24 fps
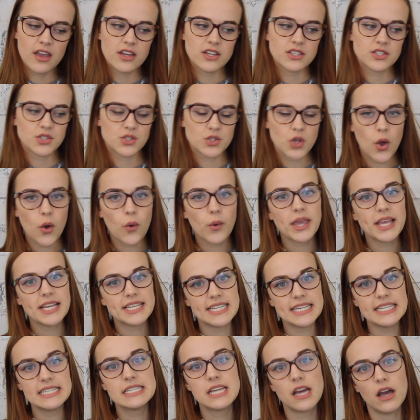So he
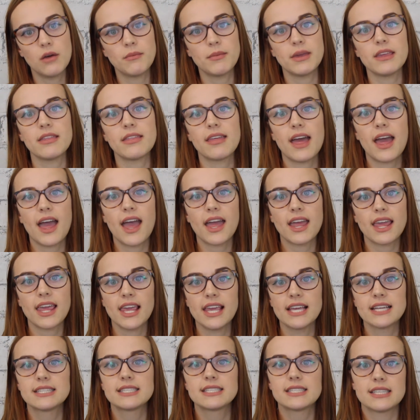did tell me that
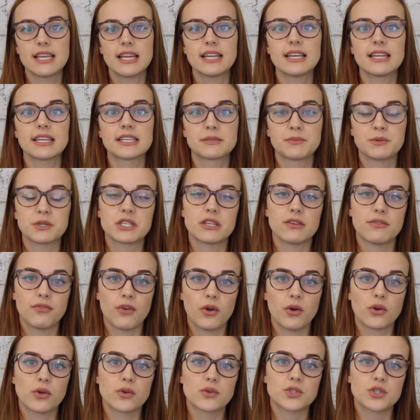he had sent explicit
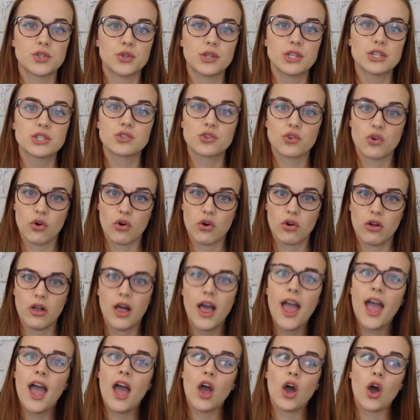photos to this
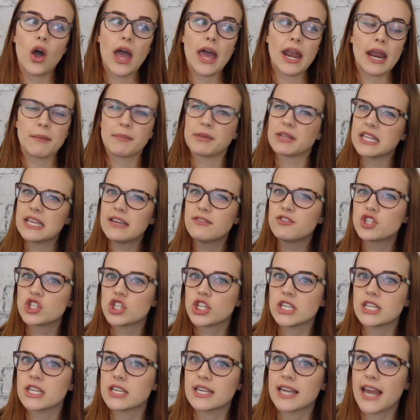girl, and I believe
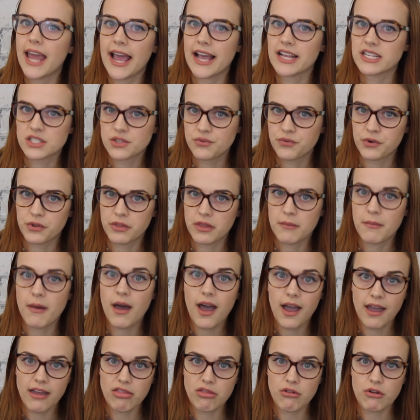she didn't ask for them
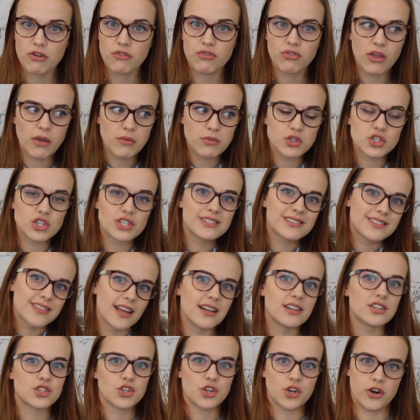either. They were just
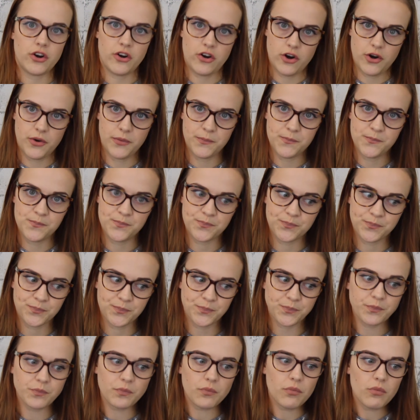sent to her.
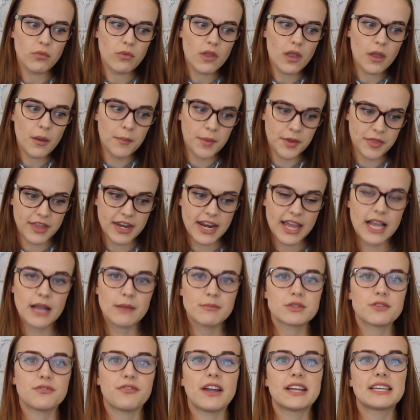But then I
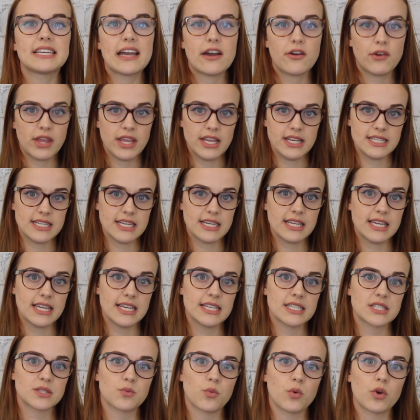come to find out he did
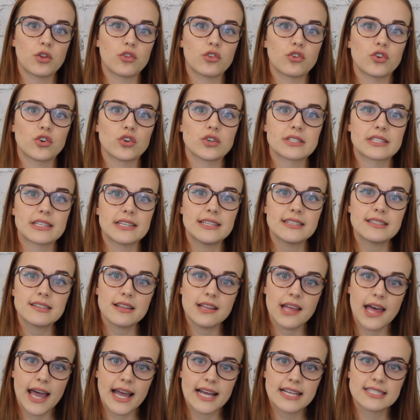kiss one of the girls in his
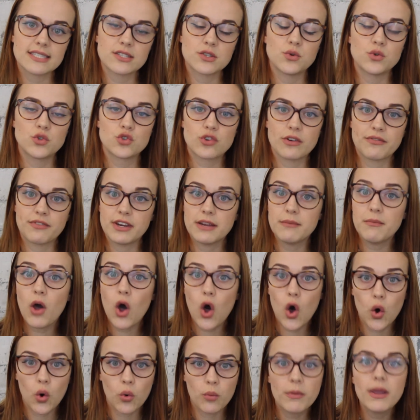class who had driven him
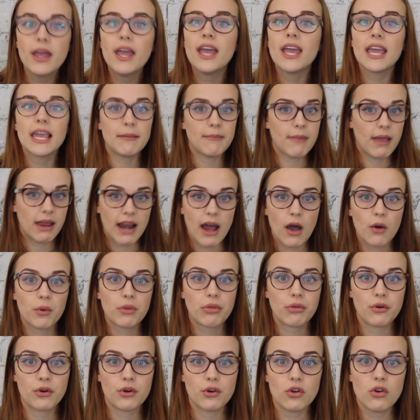home. He made out
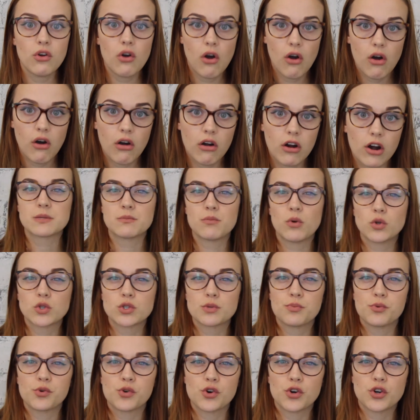with her in a car.
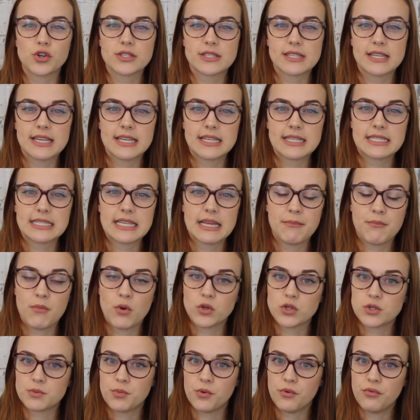Multiple girls that he had sent
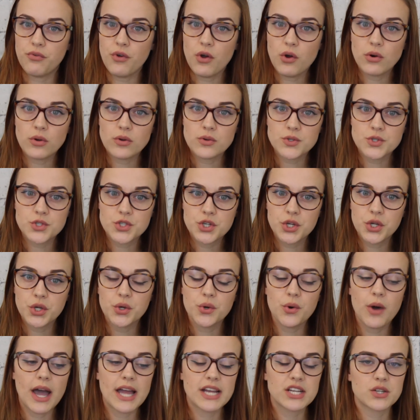multiple photos
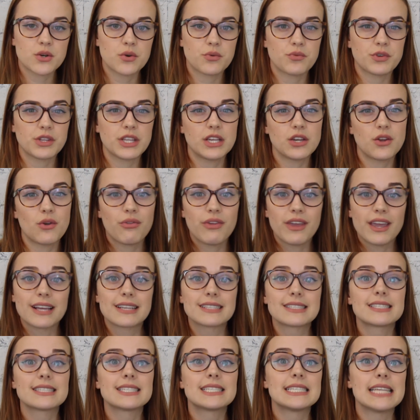to. I don't really know the
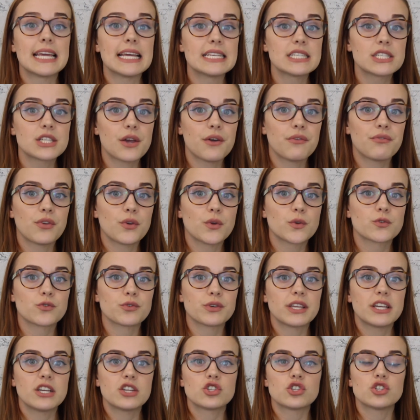extent of those
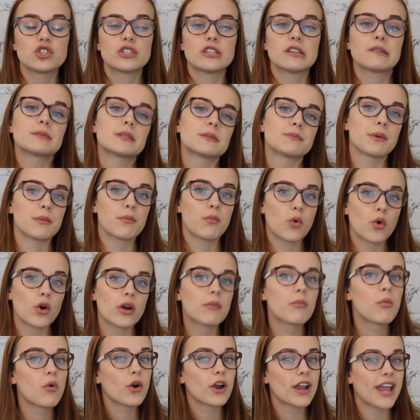relationships, but more
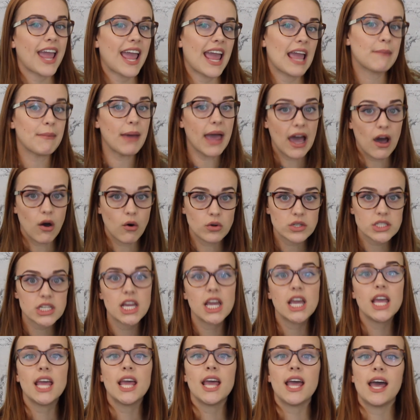and more came out.
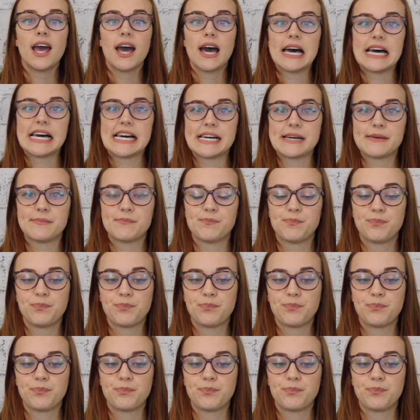I